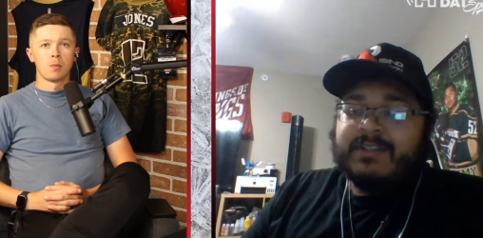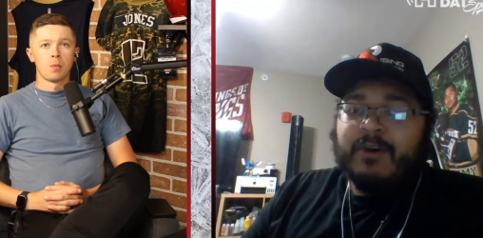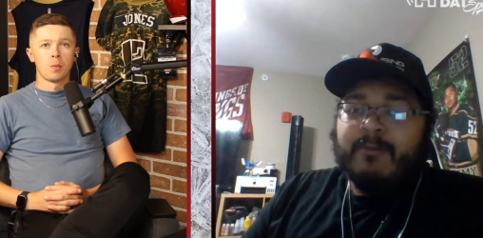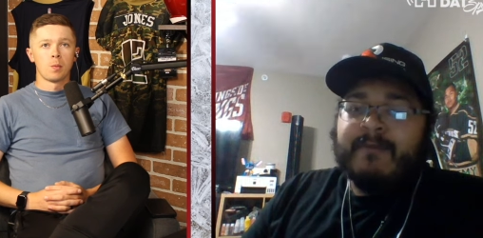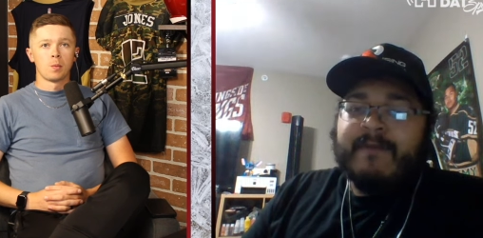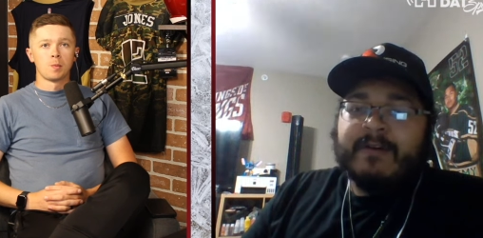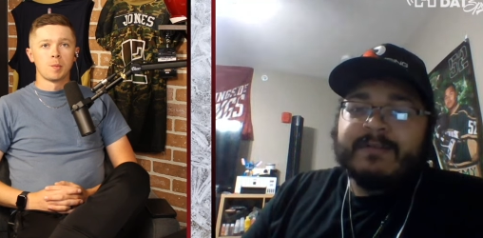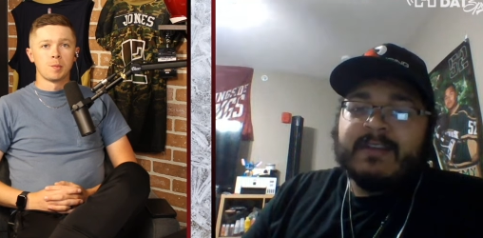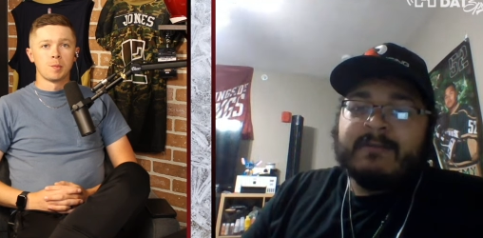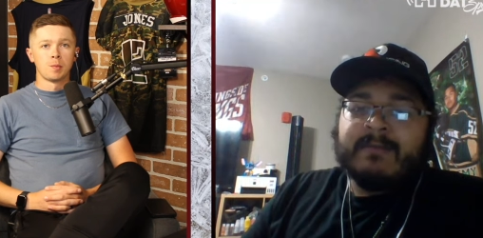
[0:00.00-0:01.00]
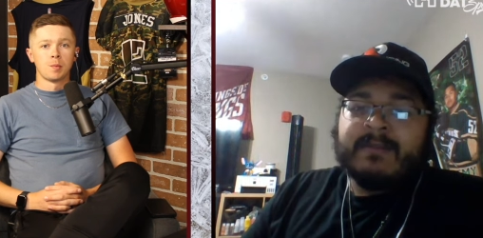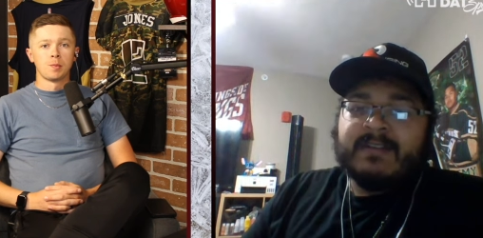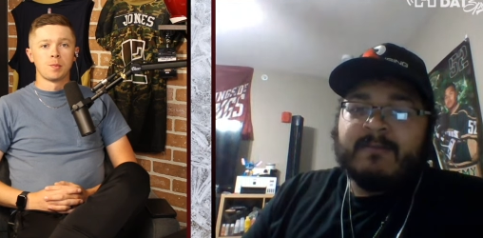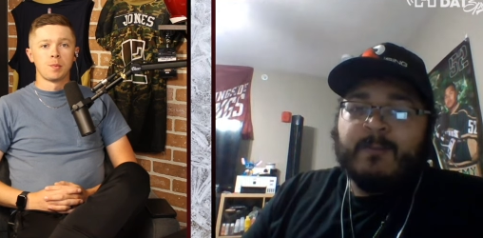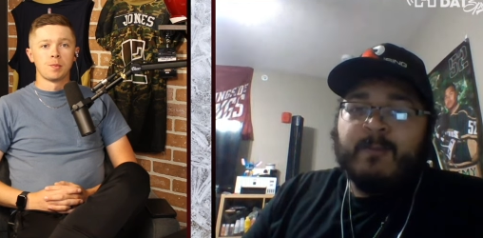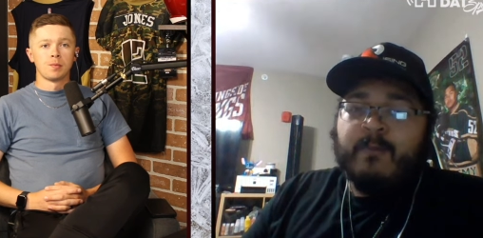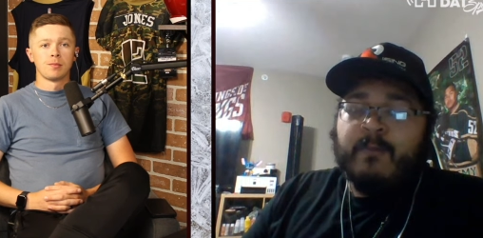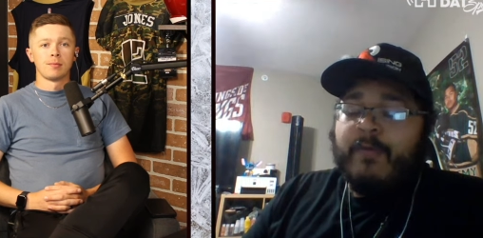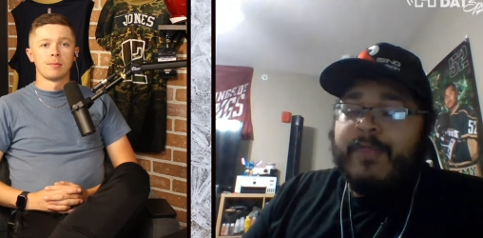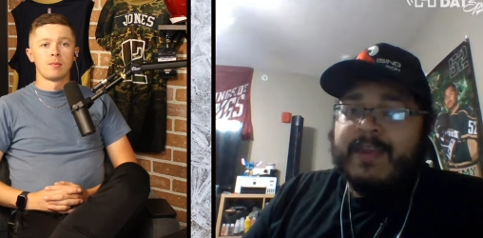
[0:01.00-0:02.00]
Speaker 1: Joe Pavelski was
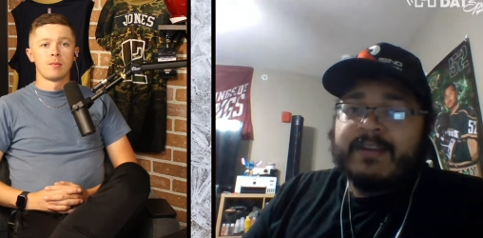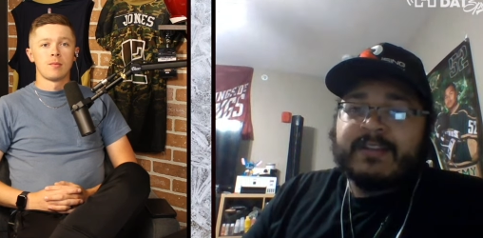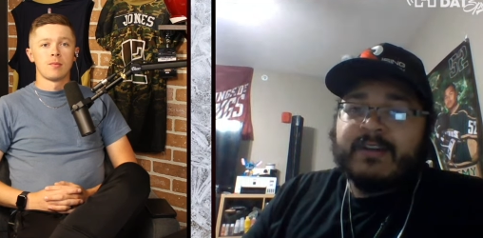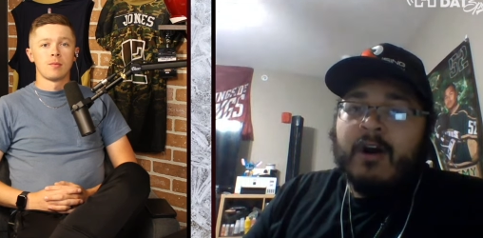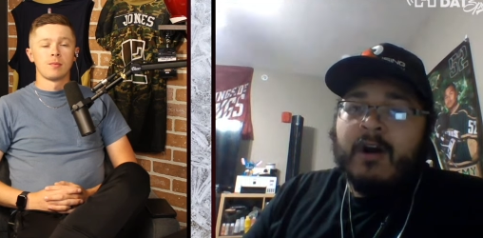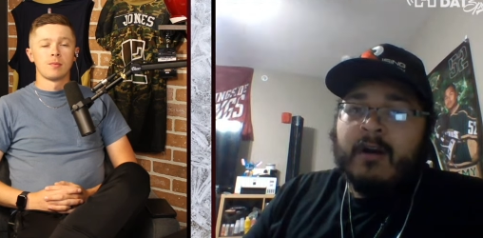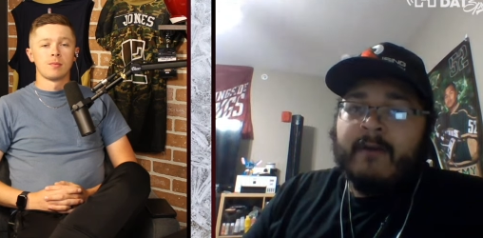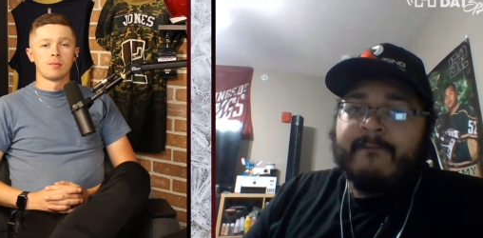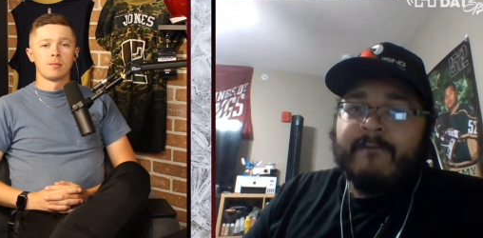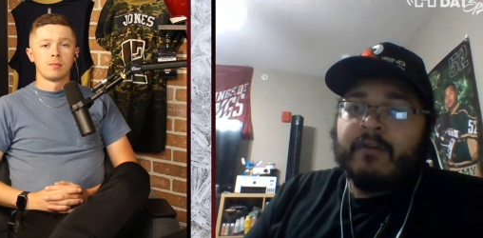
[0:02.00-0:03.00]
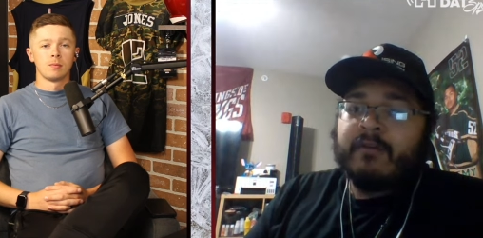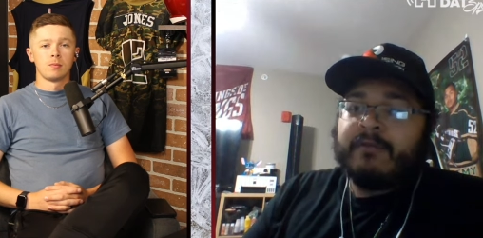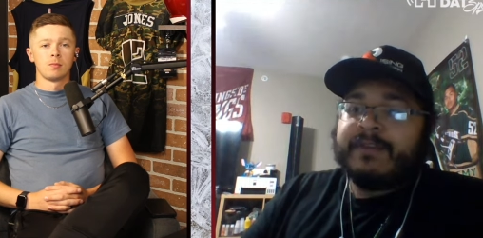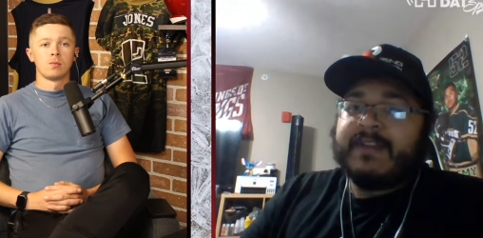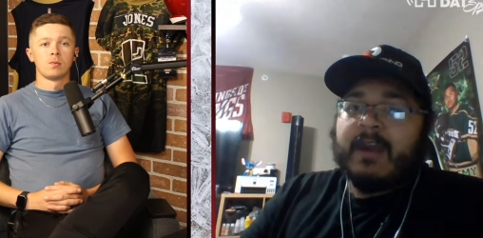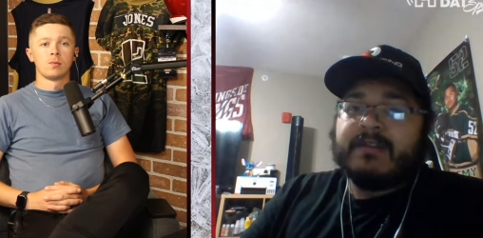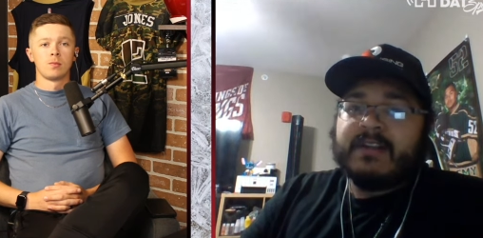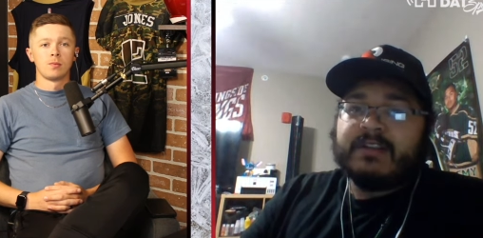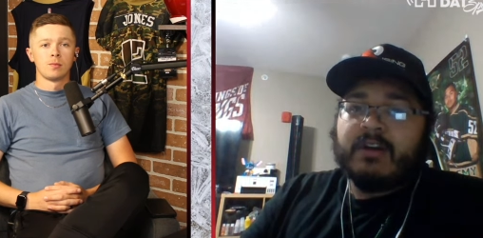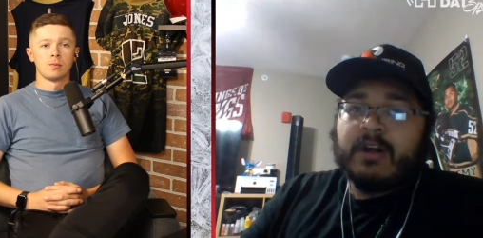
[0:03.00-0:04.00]
the star for the San
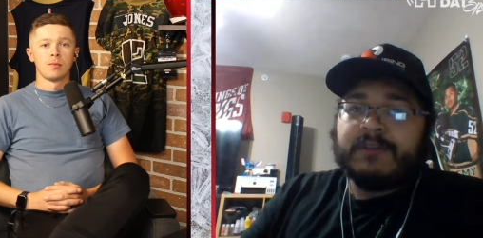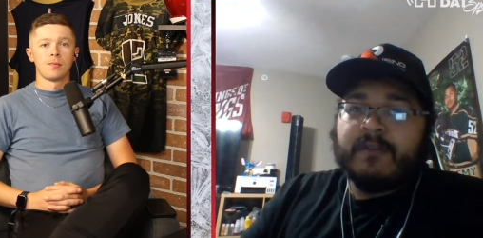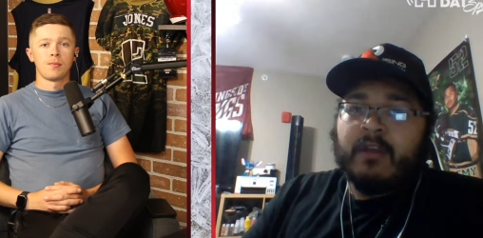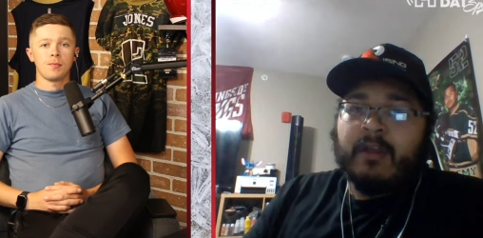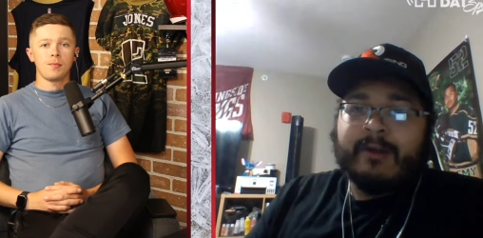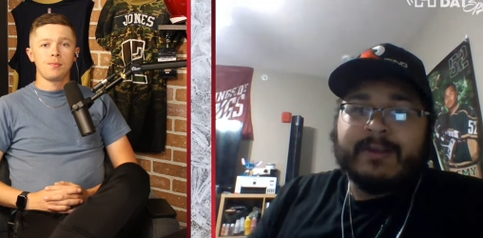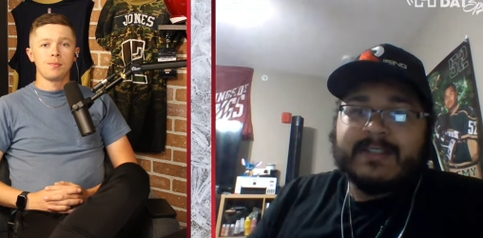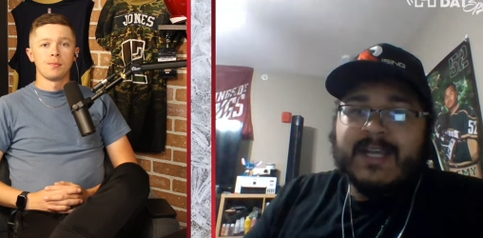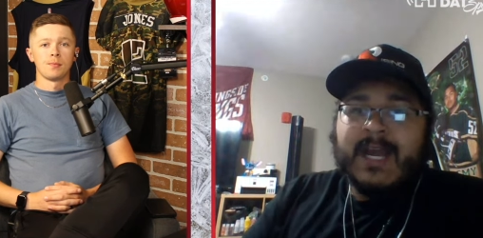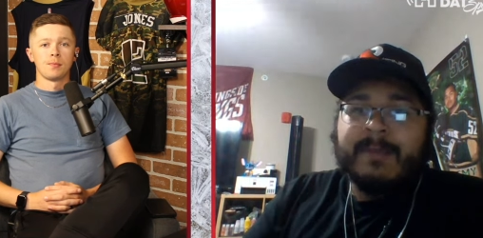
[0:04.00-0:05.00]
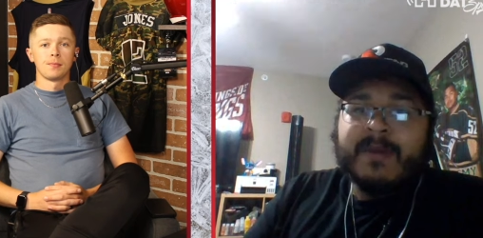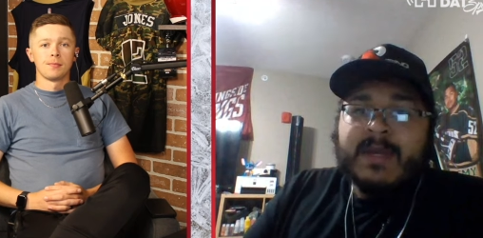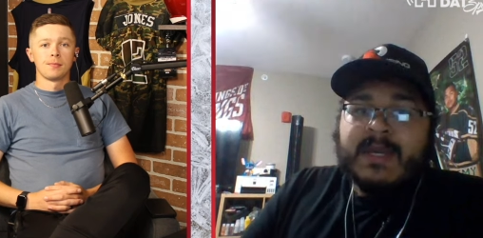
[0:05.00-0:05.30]
Jose Sharks for the longest time.